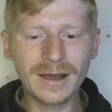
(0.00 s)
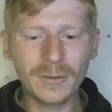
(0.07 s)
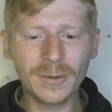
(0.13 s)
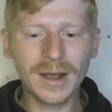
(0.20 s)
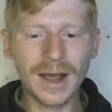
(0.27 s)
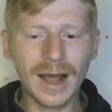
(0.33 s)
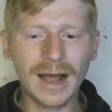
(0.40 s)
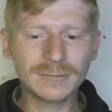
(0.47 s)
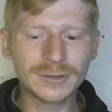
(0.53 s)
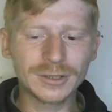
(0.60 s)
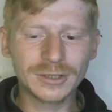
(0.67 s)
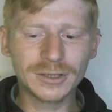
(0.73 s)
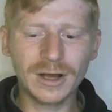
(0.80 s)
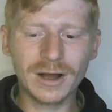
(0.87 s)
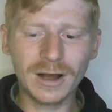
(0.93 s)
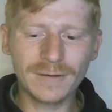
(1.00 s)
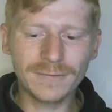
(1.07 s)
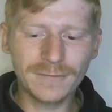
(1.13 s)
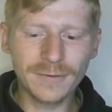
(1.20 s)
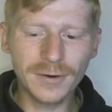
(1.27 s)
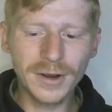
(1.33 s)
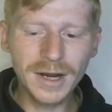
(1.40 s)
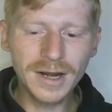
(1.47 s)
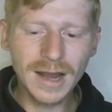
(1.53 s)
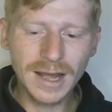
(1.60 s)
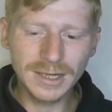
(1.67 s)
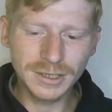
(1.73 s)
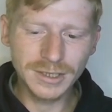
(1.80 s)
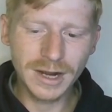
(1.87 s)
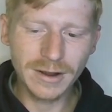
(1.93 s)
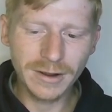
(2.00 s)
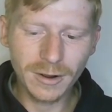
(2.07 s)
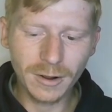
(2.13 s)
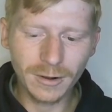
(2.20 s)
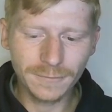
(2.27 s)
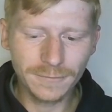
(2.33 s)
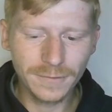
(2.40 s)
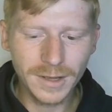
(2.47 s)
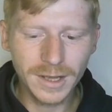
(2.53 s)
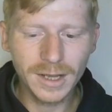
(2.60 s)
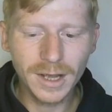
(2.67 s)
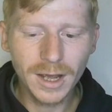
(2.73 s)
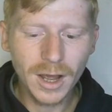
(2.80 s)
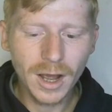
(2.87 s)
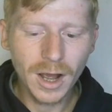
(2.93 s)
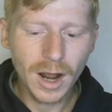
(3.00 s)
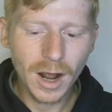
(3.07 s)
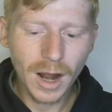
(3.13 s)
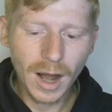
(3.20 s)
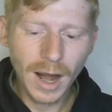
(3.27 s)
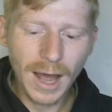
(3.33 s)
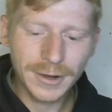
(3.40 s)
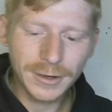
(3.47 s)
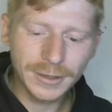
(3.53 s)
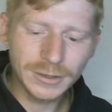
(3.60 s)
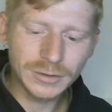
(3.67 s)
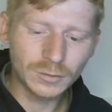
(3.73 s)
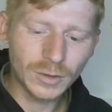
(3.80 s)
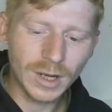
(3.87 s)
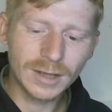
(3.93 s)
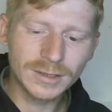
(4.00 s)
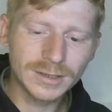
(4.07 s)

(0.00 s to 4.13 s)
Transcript: We have just got our free legendary off the ladder as well.